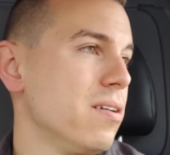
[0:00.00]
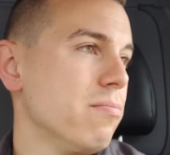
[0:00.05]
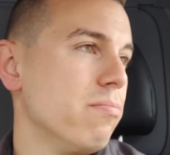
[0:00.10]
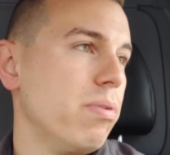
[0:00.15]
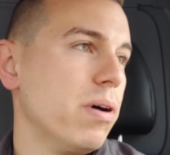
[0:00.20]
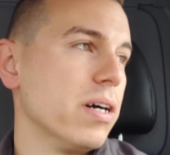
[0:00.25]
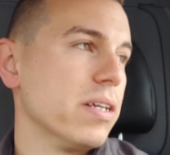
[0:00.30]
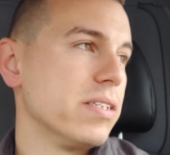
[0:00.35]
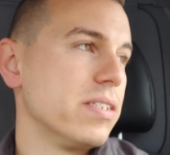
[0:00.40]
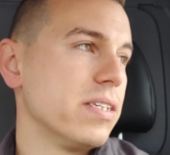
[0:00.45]

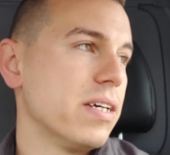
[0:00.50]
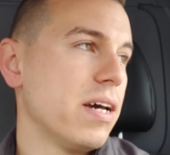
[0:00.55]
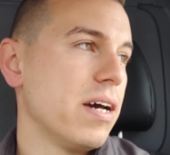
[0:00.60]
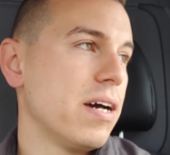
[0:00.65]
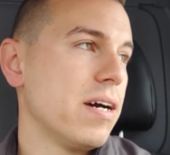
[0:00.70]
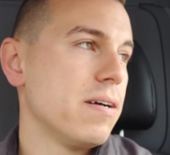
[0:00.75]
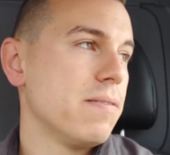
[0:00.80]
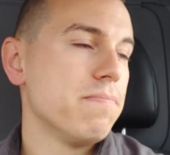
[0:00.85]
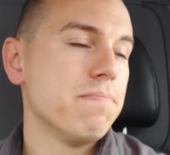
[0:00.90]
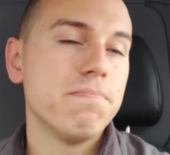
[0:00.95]
But
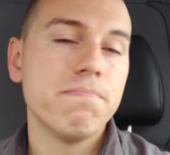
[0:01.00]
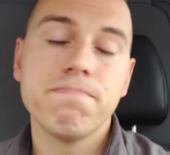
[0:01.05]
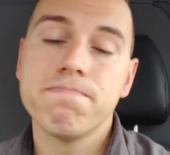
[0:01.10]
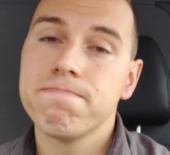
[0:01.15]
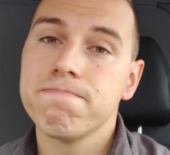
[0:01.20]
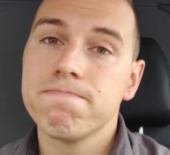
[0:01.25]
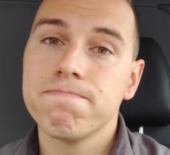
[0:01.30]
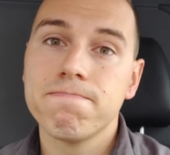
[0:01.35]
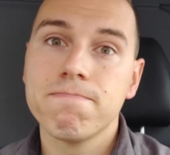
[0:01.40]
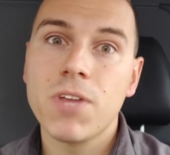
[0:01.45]

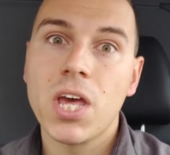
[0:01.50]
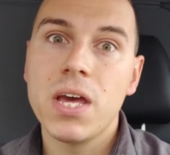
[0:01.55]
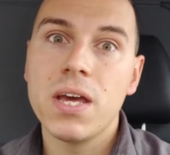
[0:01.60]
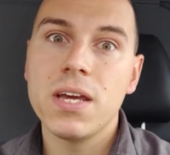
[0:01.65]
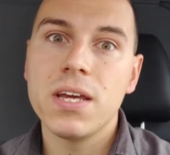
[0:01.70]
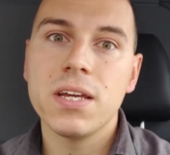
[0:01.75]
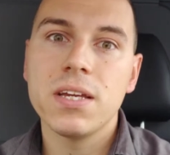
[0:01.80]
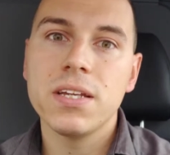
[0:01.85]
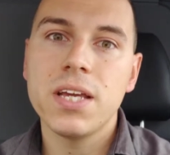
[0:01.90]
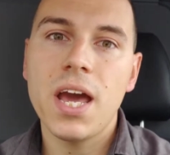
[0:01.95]

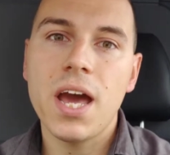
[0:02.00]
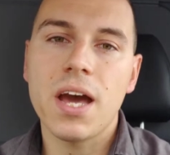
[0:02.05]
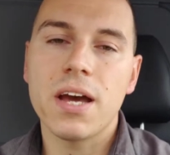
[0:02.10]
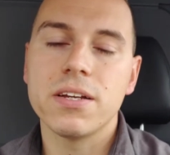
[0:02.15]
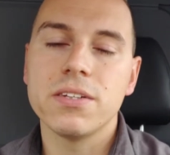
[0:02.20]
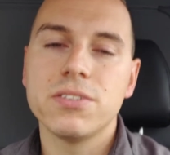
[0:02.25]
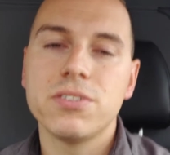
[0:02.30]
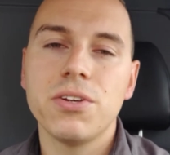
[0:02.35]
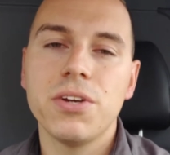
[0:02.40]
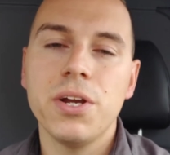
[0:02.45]
yeah,
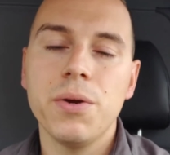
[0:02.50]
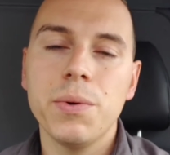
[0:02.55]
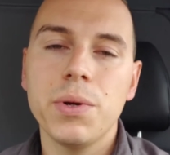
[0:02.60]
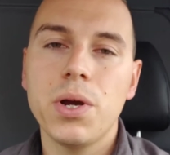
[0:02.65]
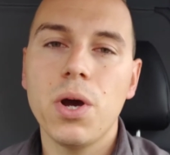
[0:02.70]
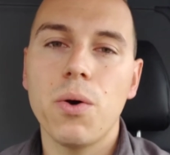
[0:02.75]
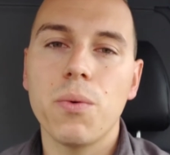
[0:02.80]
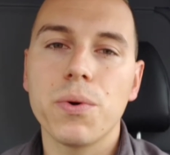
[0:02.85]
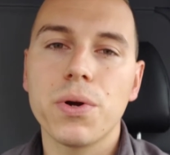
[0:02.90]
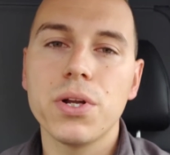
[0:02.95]
so here we
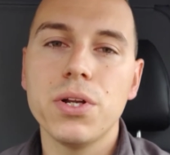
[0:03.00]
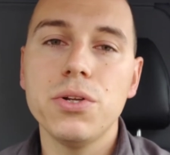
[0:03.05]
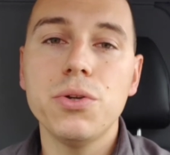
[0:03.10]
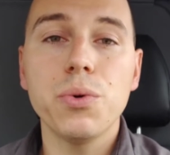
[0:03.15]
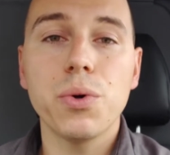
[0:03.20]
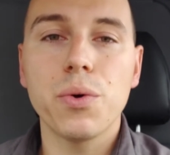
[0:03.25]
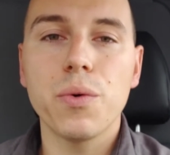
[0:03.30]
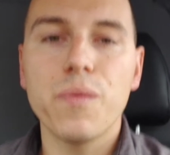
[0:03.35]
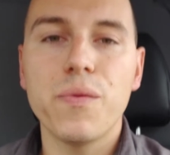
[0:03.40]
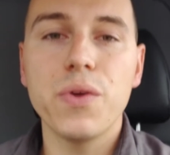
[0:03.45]
go. We're going to
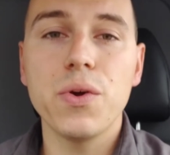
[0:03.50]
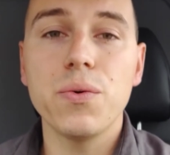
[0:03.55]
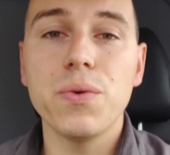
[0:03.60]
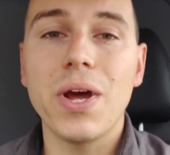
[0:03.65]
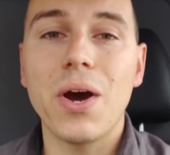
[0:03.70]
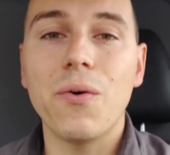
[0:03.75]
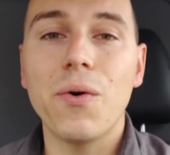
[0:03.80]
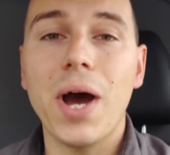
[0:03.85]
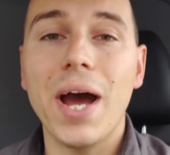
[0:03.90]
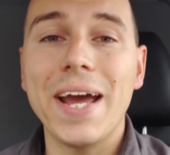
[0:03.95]
do a review.
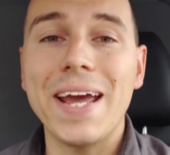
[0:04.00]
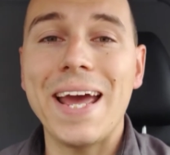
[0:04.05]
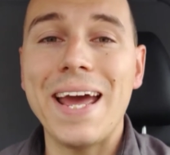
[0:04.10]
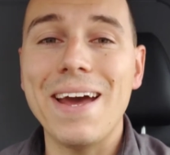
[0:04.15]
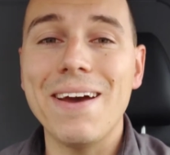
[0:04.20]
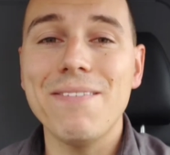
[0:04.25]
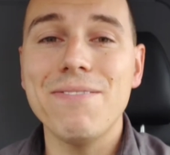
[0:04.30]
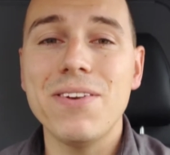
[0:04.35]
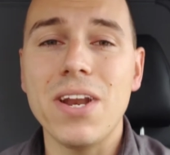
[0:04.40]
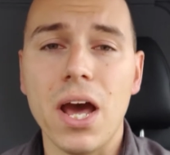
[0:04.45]
Now, I
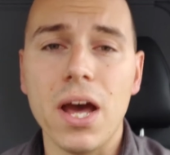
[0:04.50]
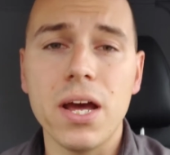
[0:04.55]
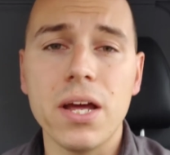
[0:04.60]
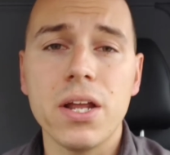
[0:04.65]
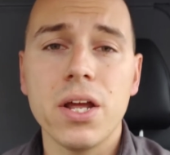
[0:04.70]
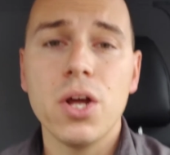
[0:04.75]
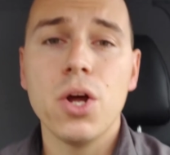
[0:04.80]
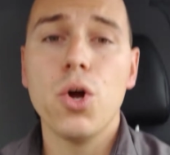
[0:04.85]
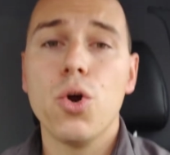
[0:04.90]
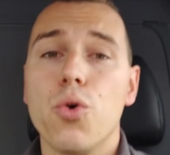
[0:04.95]
have not
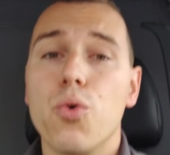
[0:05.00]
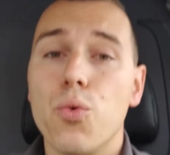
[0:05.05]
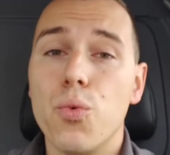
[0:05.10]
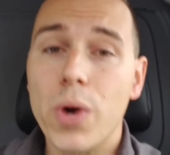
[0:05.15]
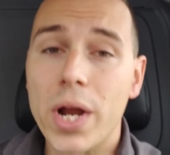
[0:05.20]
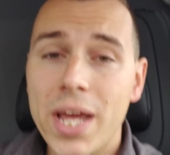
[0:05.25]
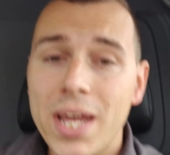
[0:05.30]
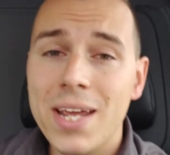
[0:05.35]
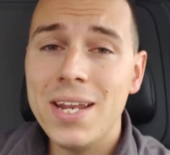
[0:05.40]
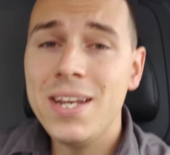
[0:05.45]

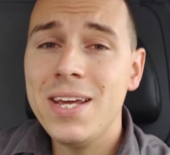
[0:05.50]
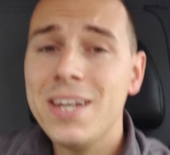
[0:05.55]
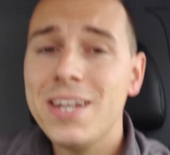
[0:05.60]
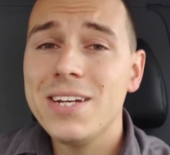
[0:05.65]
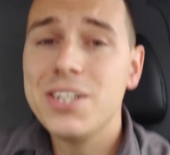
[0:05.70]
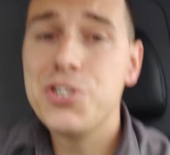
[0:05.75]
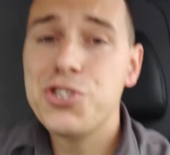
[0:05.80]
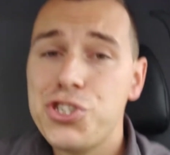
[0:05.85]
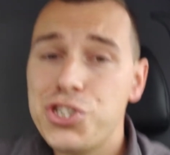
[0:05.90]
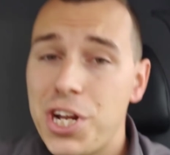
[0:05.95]
read
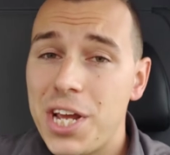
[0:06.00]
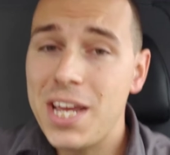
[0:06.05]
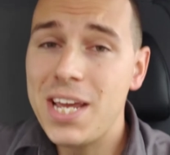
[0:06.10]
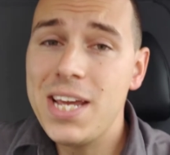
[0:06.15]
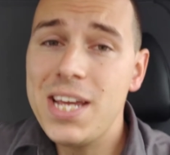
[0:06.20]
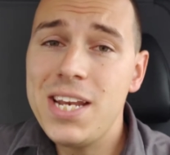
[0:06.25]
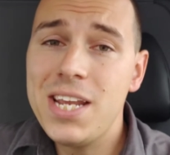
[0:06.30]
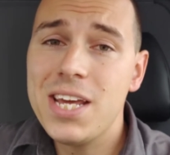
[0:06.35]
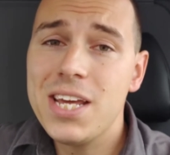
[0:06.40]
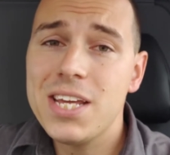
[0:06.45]

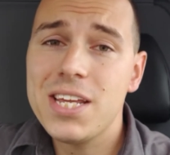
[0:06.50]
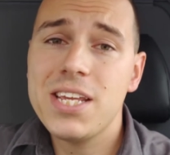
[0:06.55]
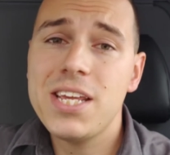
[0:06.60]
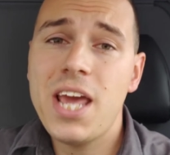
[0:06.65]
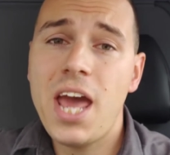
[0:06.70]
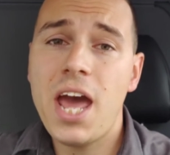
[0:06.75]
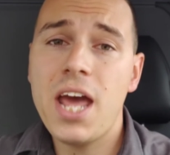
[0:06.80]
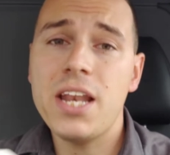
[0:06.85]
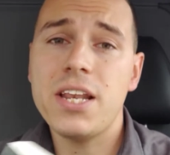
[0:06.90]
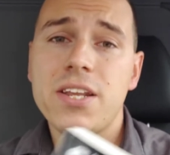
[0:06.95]
Shade
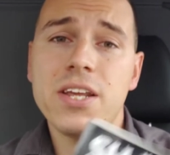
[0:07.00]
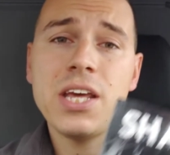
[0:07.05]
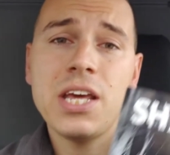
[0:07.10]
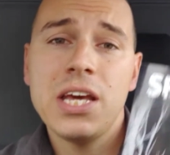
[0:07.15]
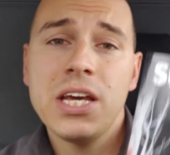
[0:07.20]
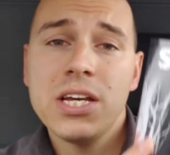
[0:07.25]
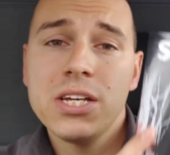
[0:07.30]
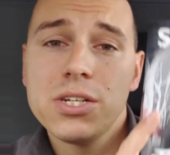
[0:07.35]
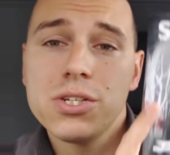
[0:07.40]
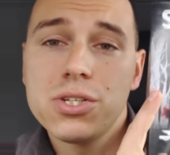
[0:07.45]
yet,
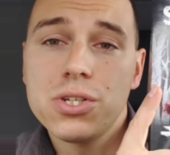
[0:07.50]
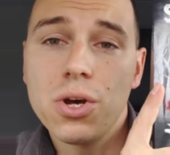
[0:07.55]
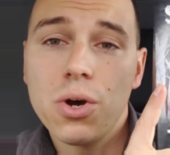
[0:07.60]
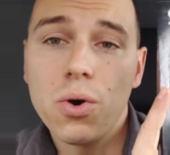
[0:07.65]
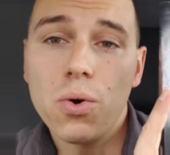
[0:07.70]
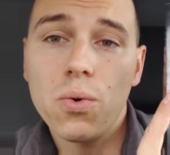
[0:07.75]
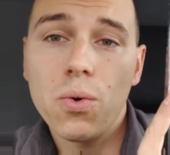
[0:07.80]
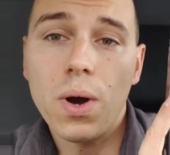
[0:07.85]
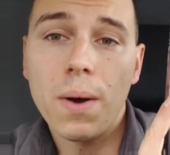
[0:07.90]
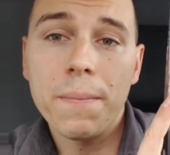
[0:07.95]

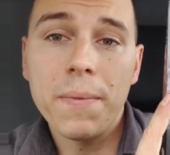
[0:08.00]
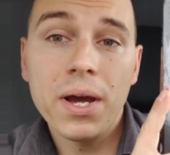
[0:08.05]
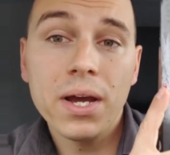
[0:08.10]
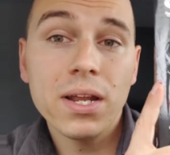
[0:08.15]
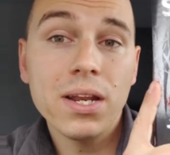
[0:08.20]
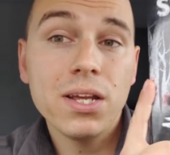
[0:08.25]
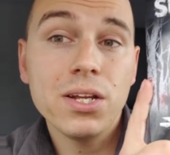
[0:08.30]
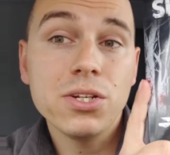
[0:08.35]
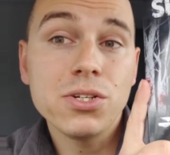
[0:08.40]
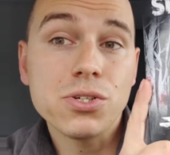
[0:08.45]
so I'm not
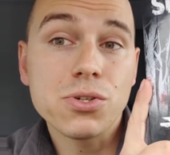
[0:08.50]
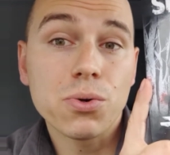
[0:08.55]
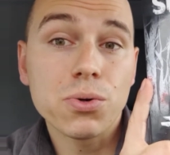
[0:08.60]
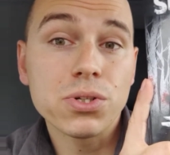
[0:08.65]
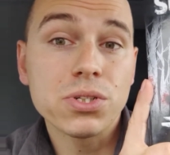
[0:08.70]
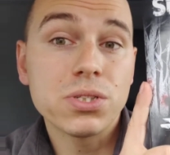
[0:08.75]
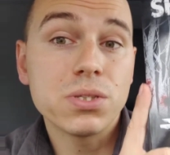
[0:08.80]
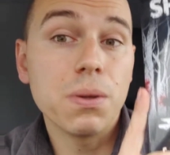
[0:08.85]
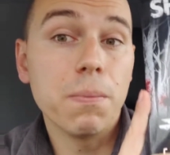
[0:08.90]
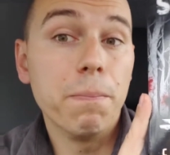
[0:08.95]
going to
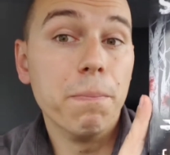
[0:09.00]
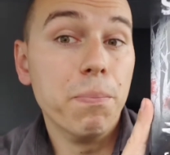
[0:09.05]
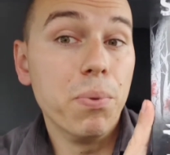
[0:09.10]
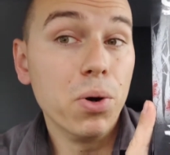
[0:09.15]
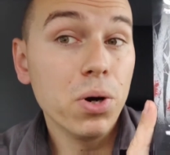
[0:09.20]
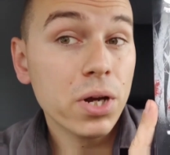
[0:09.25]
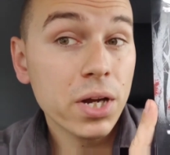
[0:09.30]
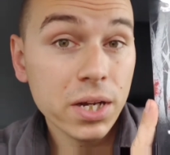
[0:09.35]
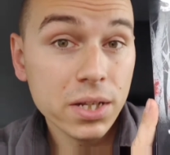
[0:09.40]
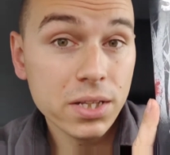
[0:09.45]
endorse the
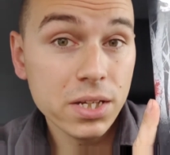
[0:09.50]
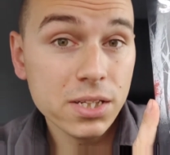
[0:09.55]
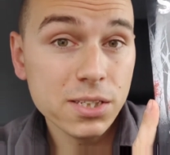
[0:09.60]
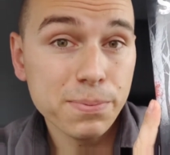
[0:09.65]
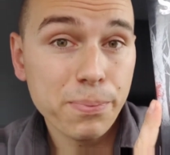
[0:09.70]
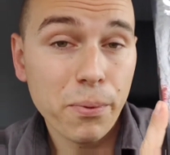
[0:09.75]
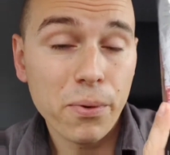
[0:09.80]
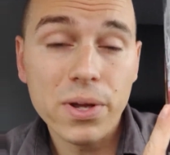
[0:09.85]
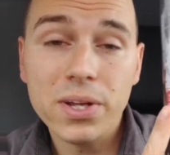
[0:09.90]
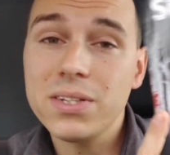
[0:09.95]
book at this
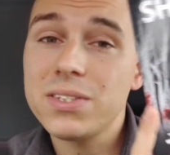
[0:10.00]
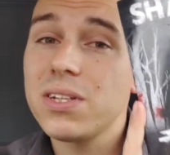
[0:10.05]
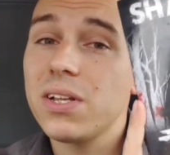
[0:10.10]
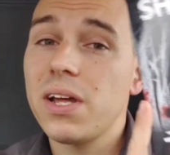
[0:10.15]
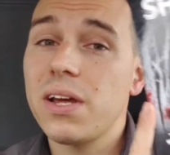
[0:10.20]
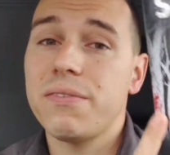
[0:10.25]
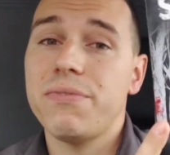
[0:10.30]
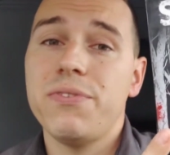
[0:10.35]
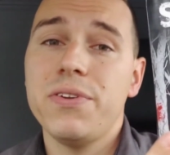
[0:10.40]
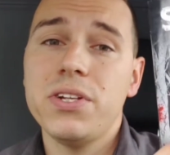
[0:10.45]
point until
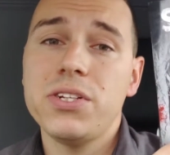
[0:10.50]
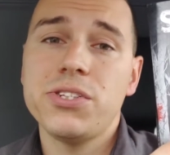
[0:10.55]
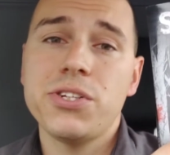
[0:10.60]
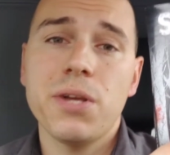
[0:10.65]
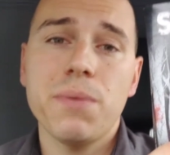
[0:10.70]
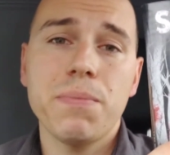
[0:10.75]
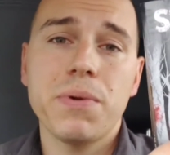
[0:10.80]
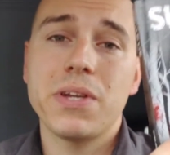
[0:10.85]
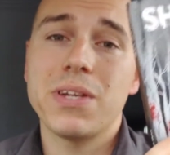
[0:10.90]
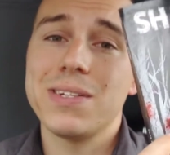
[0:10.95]
I finish
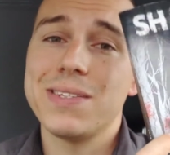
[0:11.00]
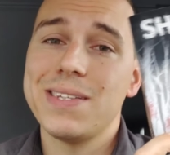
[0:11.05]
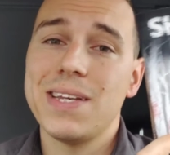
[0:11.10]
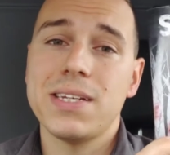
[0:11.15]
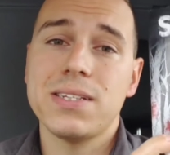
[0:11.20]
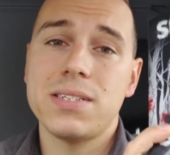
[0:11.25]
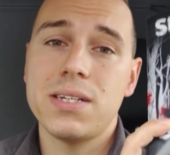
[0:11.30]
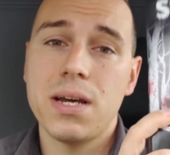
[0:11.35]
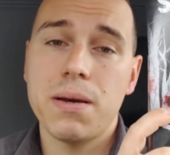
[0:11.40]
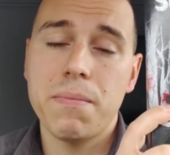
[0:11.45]
it because
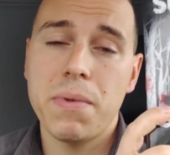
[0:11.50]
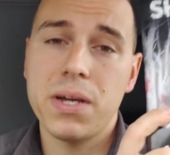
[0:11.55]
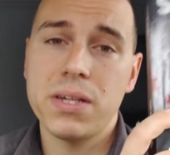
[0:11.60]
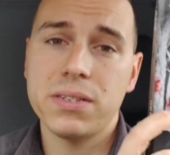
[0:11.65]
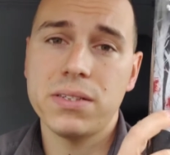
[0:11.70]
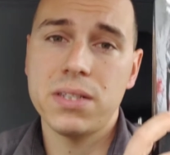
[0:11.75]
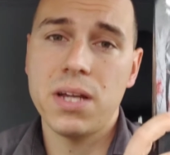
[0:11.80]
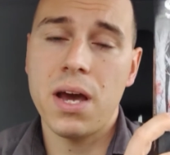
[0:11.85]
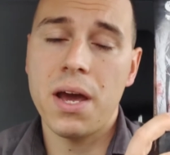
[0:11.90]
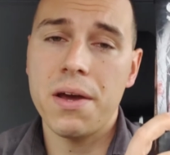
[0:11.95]
that's not my
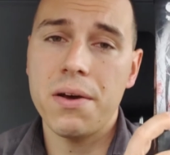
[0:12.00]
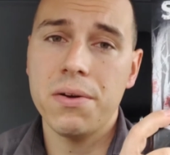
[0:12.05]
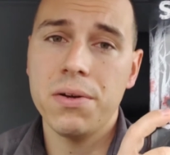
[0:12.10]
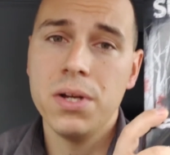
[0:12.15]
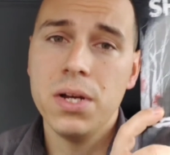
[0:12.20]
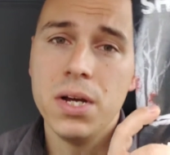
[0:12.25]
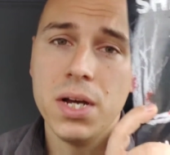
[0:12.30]
style.